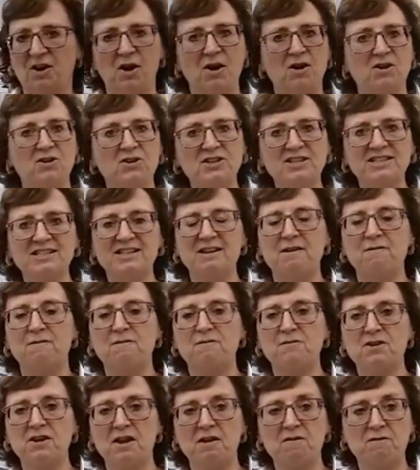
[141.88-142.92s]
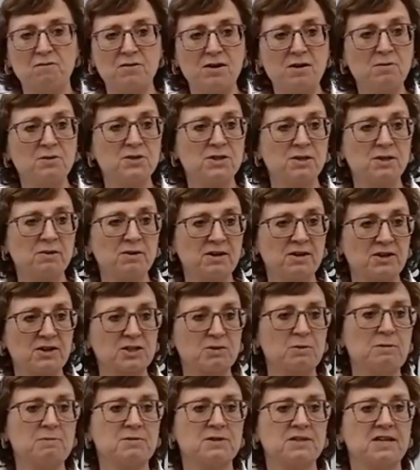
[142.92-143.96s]
Honestly, if we were doing a
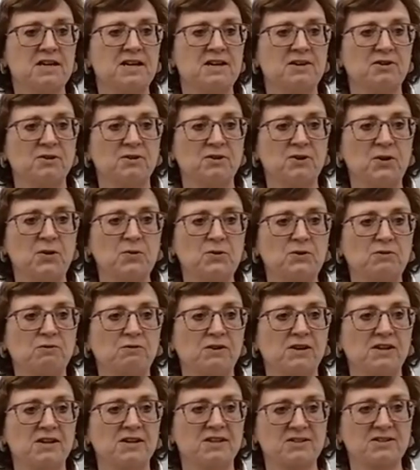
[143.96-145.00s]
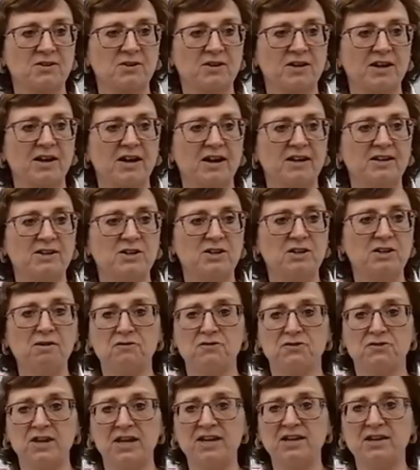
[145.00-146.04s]
sweepstake on who was first online, you
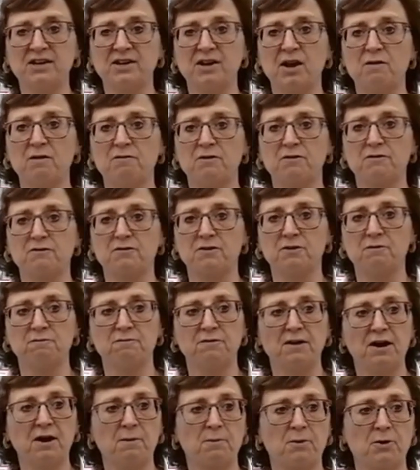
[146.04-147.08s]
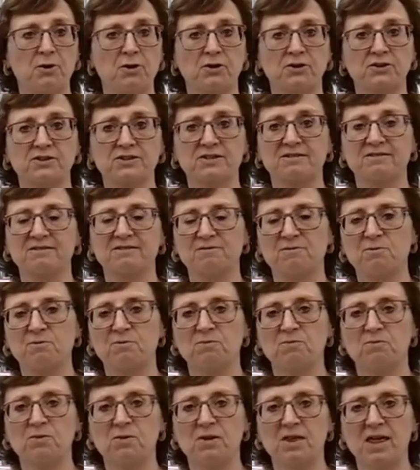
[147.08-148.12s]
have taken over from Val Brooks.
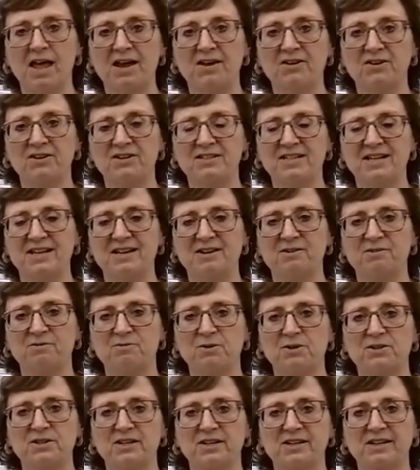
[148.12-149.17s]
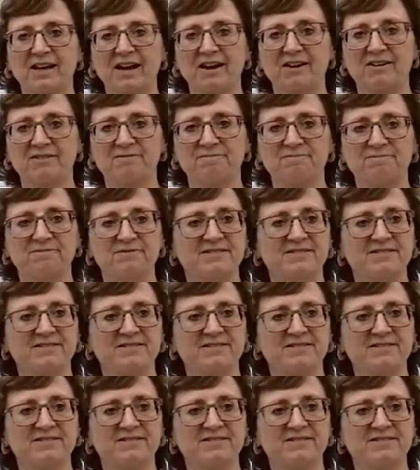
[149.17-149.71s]
Without a doubt. Well done, Karen.